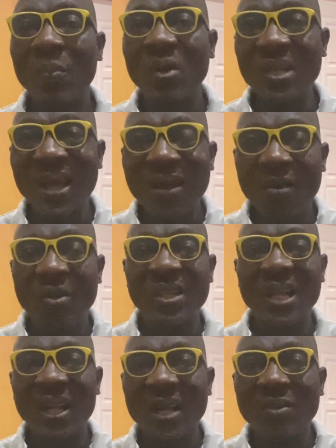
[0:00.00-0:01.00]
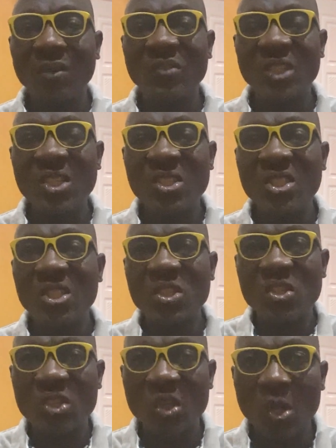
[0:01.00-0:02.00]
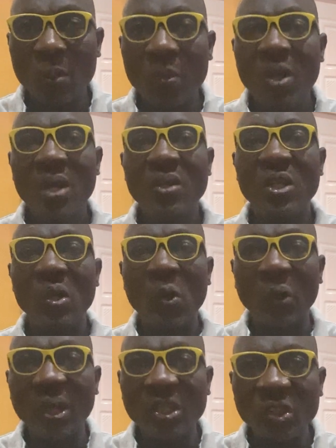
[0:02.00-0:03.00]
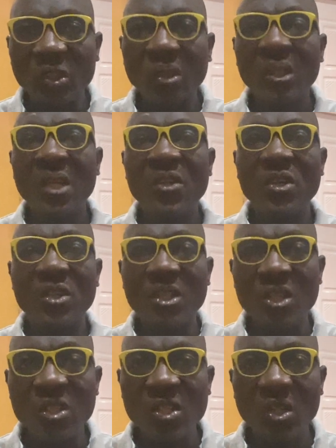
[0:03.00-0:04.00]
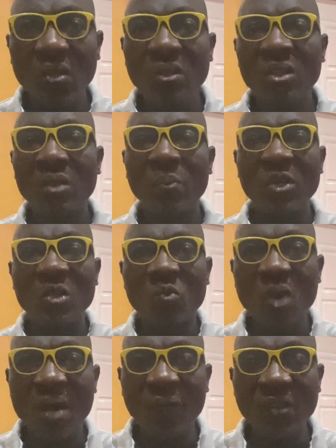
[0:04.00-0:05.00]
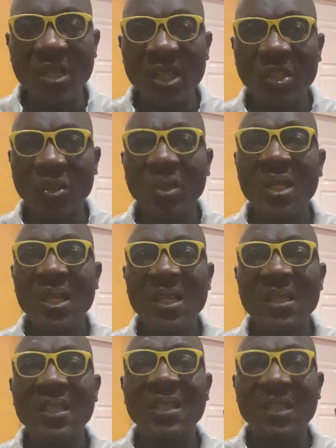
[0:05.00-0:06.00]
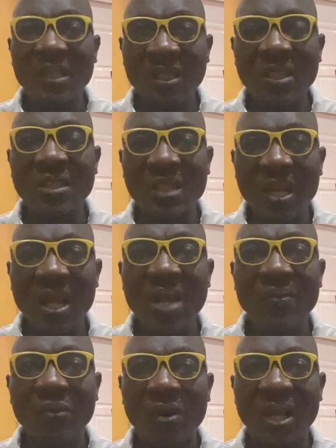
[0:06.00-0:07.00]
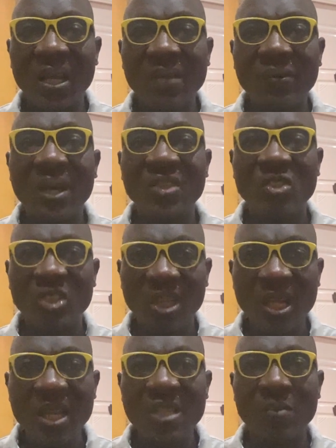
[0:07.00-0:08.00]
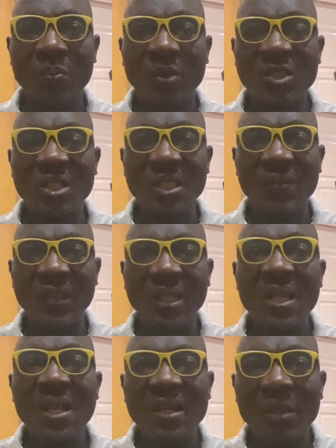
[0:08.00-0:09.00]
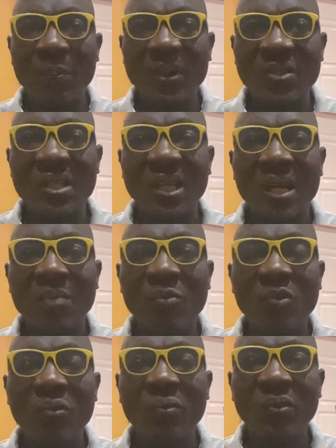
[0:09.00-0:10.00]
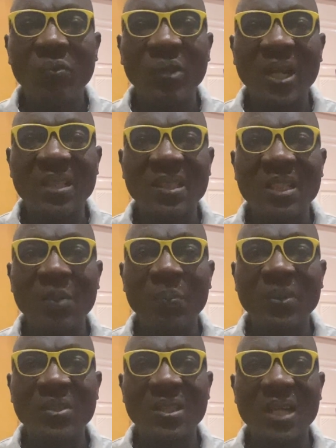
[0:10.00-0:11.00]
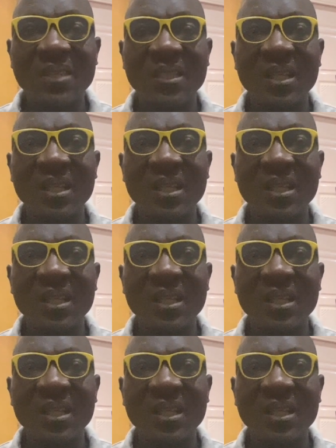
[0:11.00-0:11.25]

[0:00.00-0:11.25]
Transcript: but now on the account of changing the job, the location, the religion, the political affiliation, his level, our level has changed positively. The person can move. We can say the person has